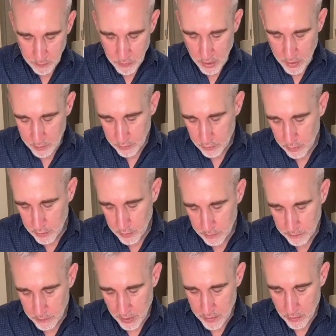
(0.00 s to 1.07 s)

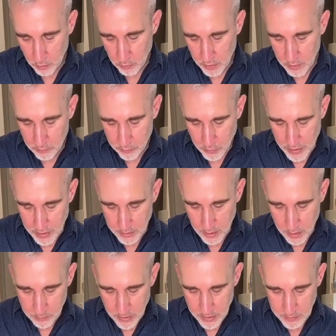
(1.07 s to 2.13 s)
I don't want to break it up